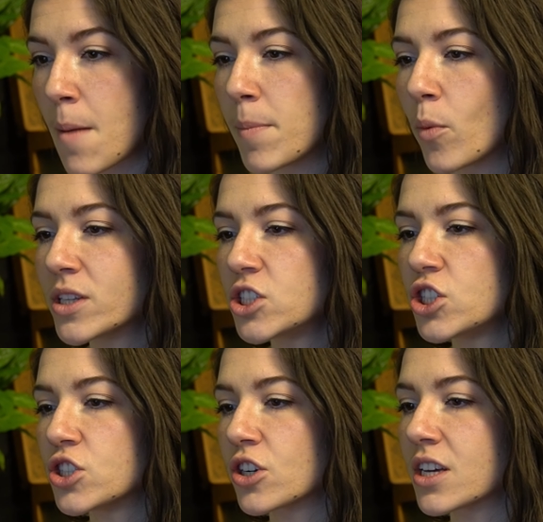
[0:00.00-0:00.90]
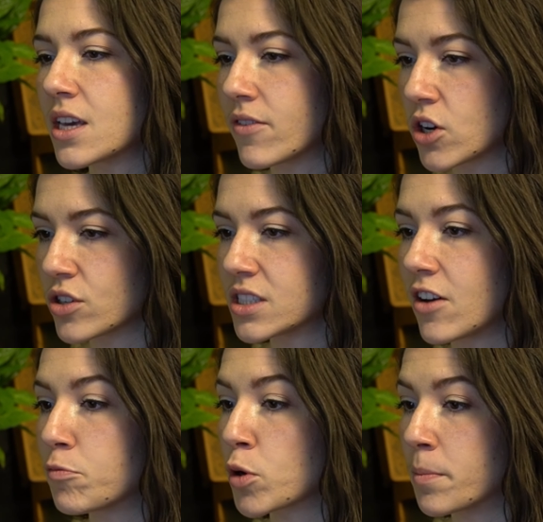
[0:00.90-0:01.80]
But once she started giving
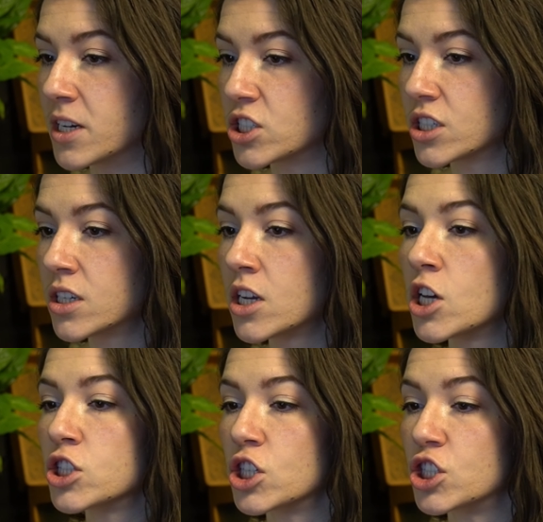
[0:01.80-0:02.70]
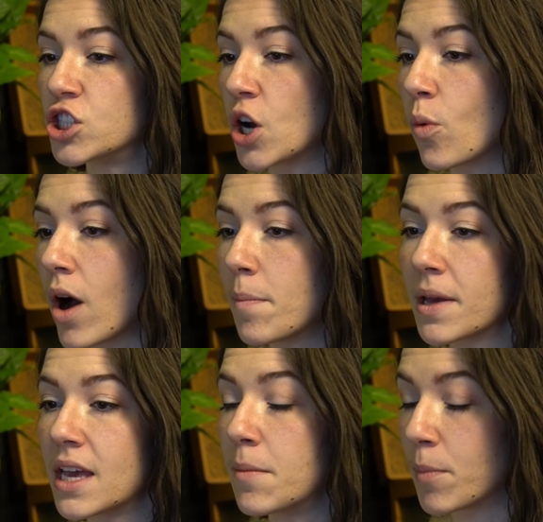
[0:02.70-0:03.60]
herself permission to show up
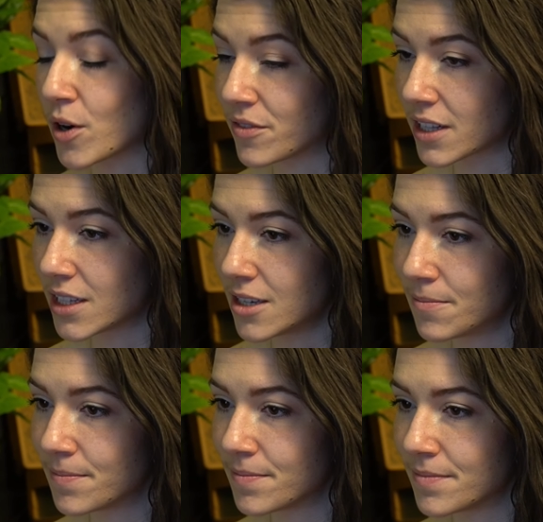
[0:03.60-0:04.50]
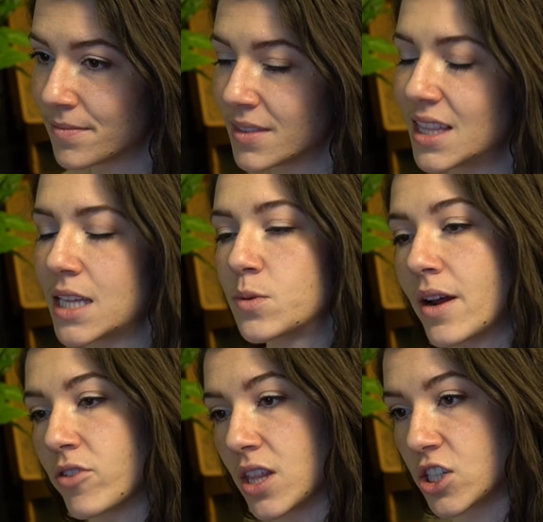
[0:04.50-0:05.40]
imperfectly, that's when
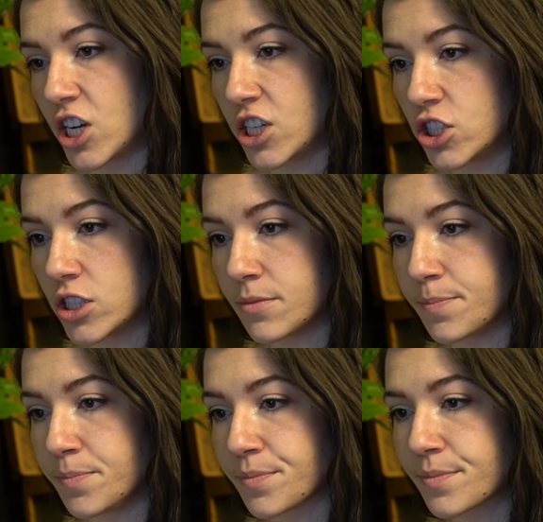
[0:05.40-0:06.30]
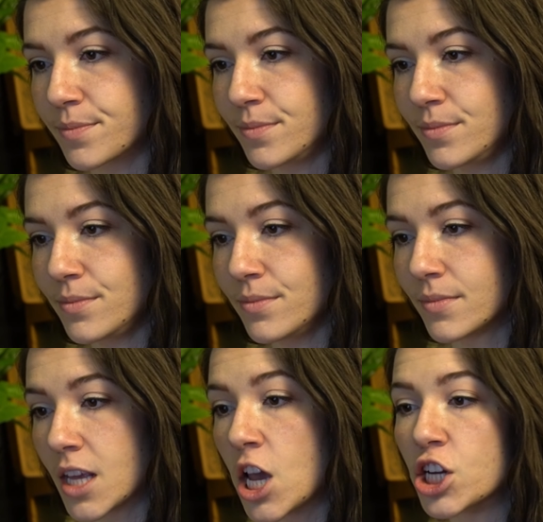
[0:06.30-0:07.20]
everything changed.
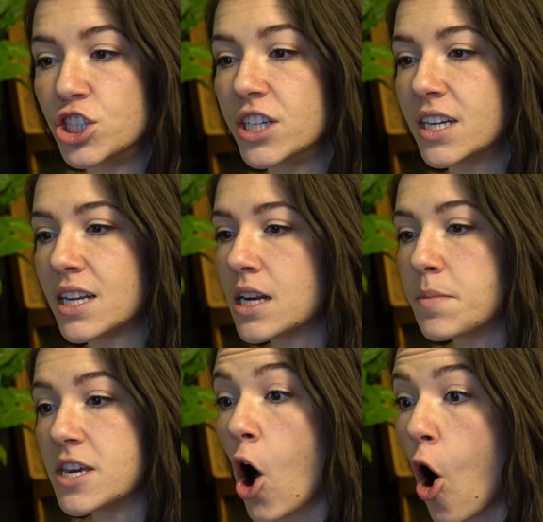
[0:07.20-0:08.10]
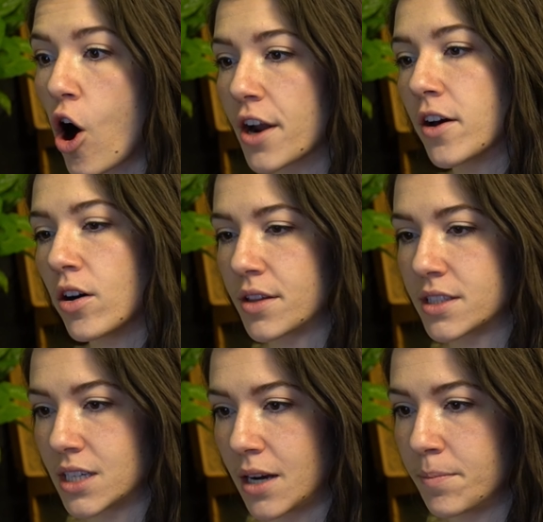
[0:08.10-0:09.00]
She didn't need to be on all the
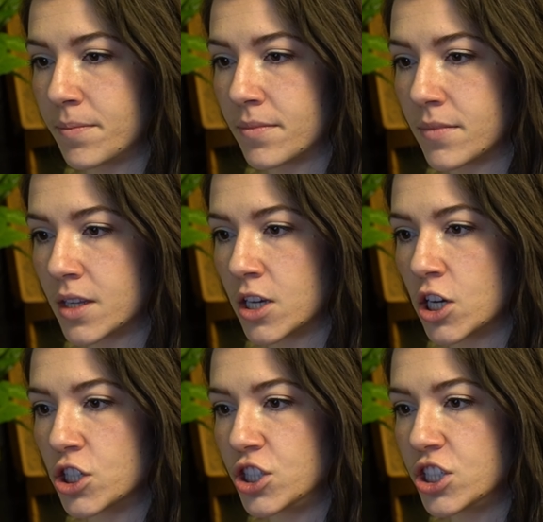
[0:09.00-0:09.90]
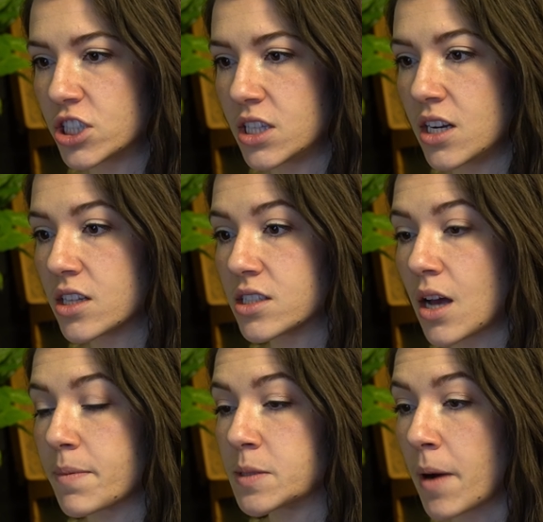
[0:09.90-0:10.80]
time. She just needed to
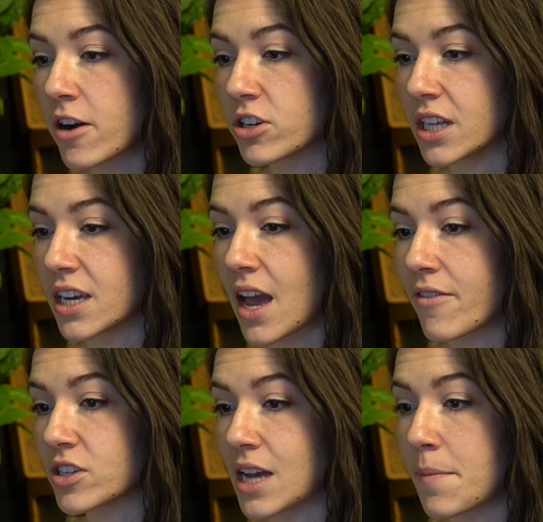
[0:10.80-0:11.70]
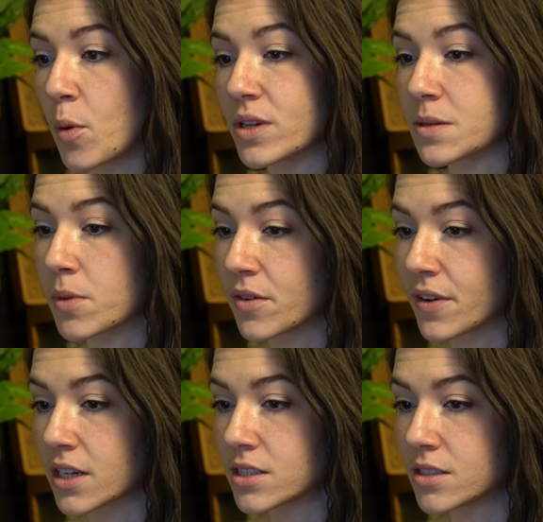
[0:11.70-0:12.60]
stop spiraling every time it wasn't
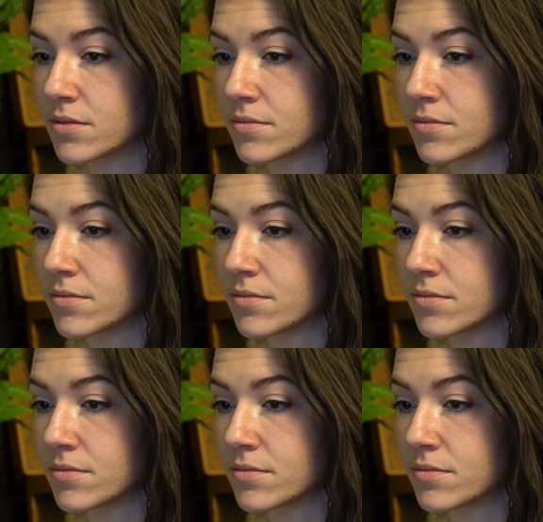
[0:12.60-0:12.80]
perfect.